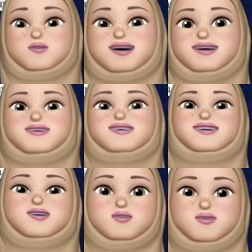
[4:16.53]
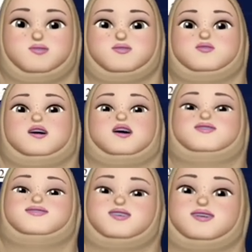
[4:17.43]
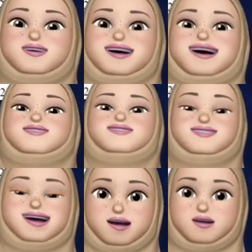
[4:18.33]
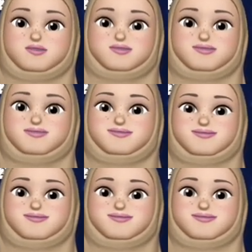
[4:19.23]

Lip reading: going into vertex R.